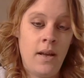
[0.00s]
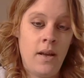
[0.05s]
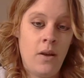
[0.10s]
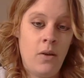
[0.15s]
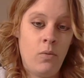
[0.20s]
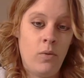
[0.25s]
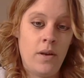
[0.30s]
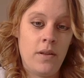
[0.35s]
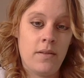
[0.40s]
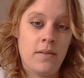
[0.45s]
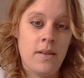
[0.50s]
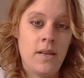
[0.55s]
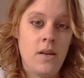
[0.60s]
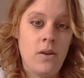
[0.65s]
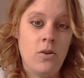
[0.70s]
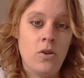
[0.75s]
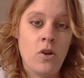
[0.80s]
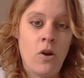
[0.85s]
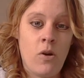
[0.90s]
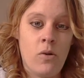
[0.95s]
with
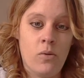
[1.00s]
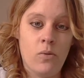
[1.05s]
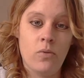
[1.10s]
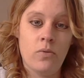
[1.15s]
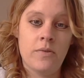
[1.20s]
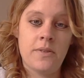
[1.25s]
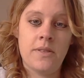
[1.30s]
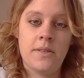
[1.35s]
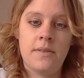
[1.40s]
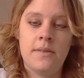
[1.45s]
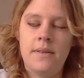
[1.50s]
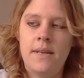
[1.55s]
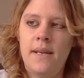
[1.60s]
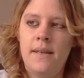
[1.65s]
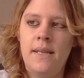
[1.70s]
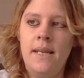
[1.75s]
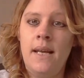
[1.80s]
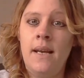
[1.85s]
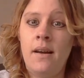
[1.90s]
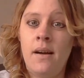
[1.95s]
huge holes in
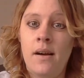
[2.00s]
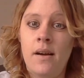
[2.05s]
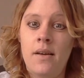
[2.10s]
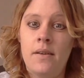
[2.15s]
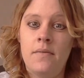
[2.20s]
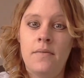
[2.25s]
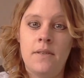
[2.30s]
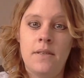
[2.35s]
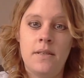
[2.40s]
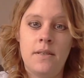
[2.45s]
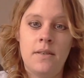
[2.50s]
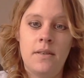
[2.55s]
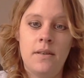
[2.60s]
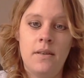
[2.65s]
their lives,